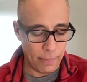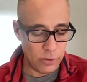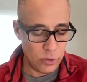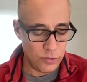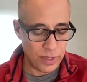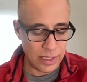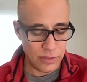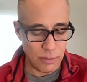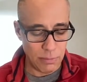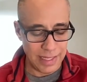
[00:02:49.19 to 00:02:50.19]
using
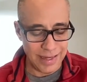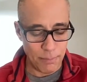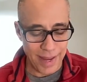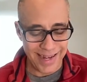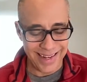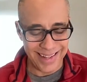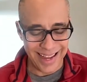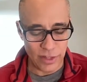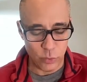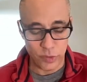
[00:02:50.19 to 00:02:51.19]
the mean bending
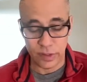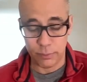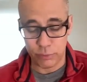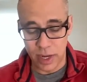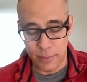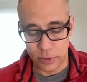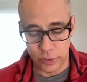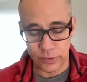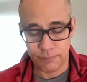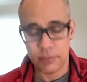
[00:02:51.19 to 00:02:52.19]
and twisting parameters